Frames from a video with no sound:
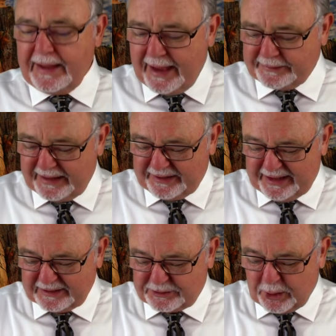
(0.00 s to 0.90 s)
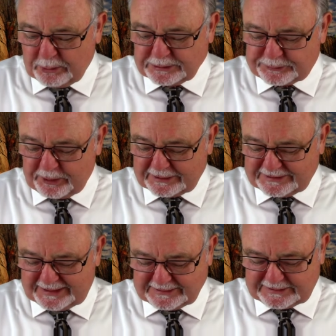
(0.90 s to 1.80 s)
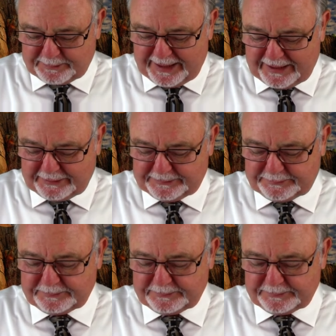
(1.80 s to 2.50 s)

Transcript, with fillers: and that he atones for our sins somehow.